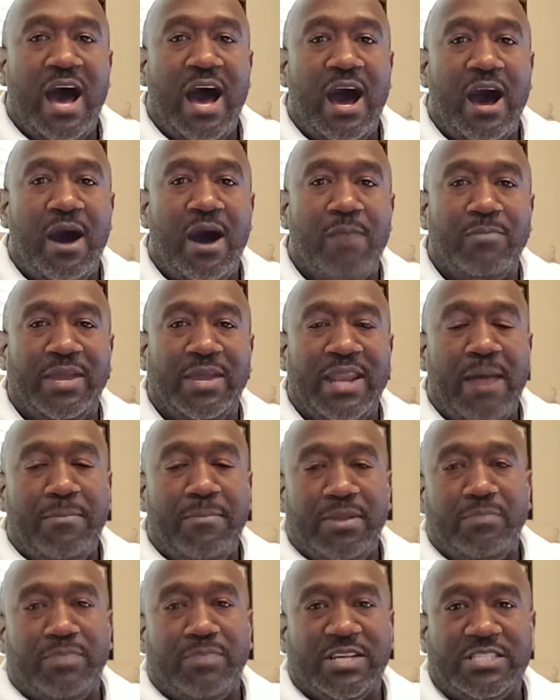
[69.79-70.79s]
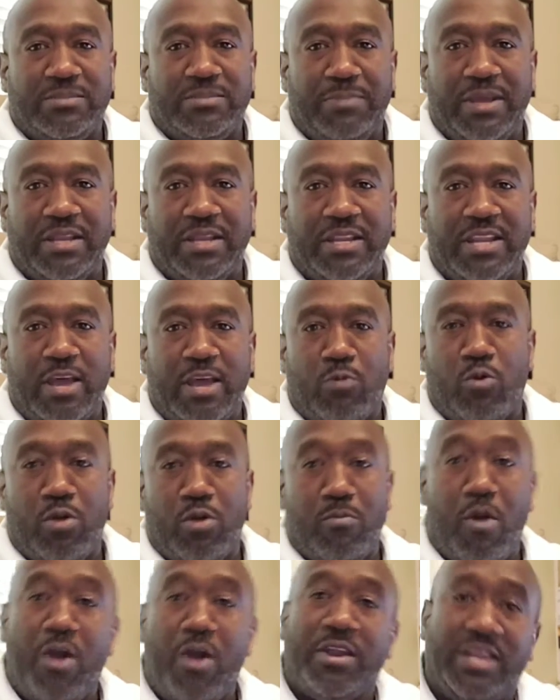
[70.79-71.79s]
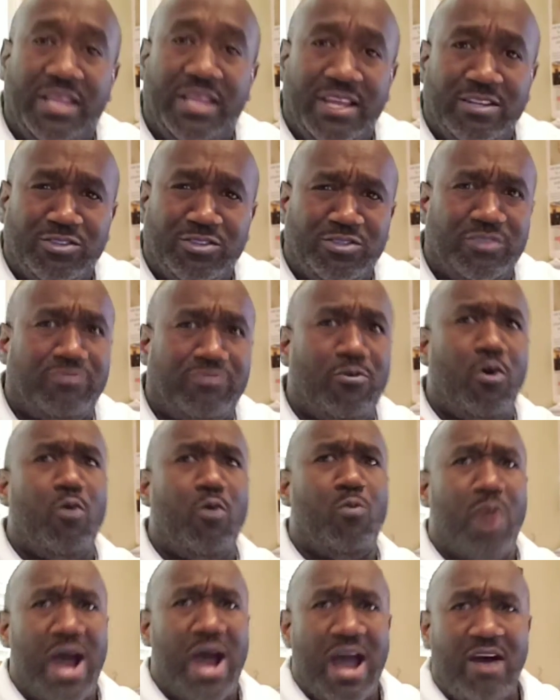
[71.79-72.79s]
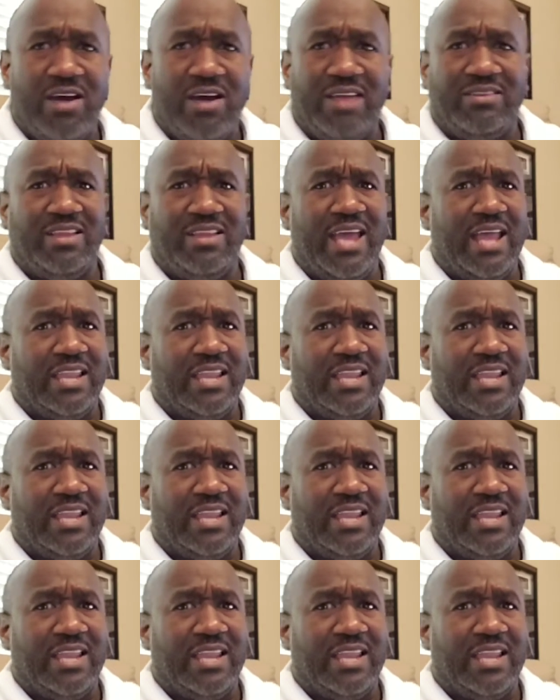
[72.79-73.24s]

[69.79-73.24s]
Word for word: um, and I've been blessed to be in the network marketing industry for a while.